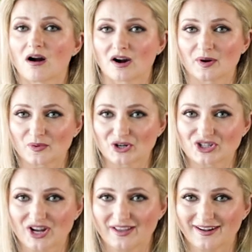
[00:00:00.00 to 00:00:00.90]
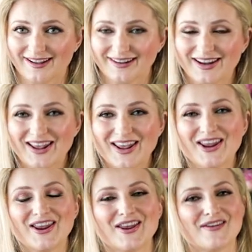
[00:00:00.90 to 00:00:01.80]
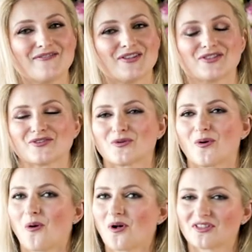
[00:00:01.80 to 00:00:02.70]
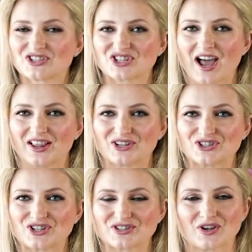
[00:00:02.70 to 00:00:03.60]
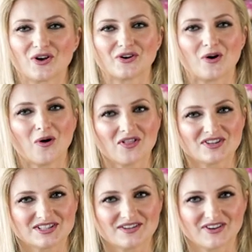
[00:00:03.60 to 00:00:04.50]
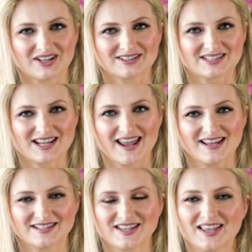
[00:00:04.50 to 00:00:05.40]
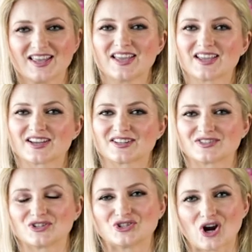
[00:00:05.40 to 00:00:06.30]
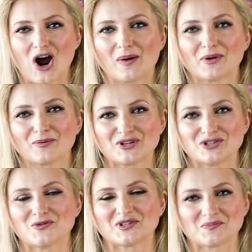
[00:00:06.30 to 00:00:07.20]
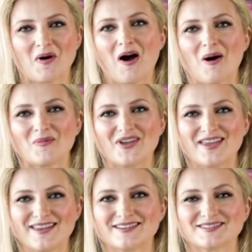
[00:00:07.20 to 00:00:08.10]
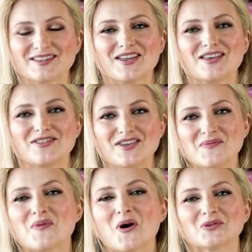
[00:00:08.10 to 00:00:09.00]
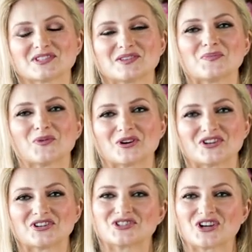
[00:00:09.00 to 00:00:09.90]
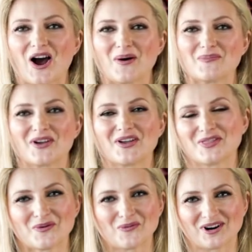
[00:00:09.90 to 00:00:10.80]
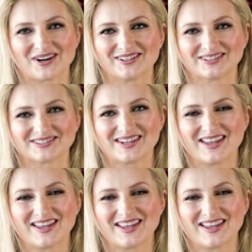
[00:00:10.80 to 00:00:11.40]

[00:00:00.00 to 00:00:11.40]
are appreciated even through all the challenges and all the difficult days because the job that we do as mom is the most important job in the world.